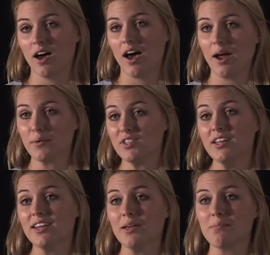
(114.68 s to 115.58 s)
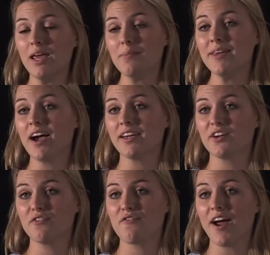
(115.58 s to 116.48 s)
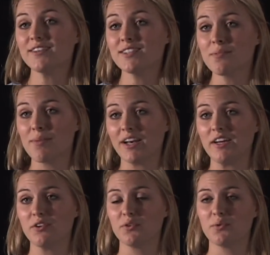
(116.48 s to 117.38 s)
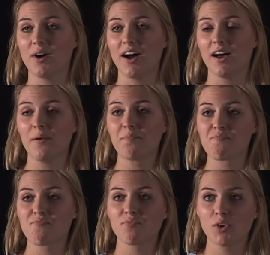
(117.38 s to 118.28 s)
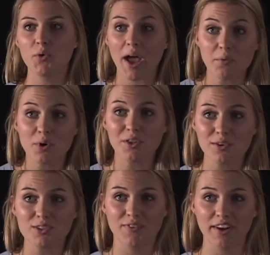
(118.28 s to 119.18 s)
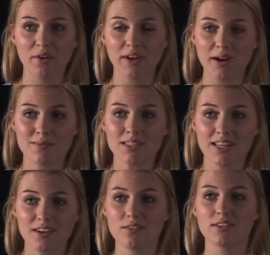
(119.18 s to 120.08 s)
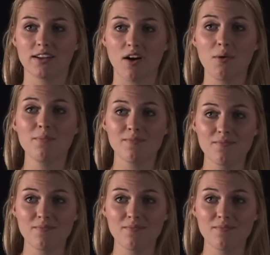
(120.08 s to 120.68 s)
I was thinking maybe I could find somebody who had one of those video cameras that you use at home.